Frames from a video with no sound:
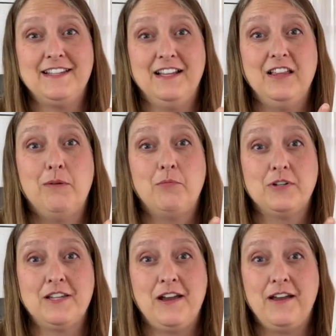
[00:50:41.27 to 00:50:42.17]
a lot more
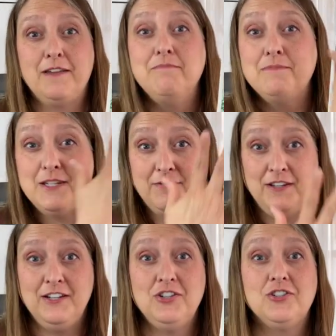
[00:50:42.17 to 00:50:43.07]
time to
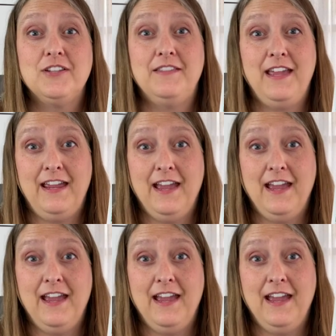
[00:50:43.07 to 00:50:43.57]
finish than they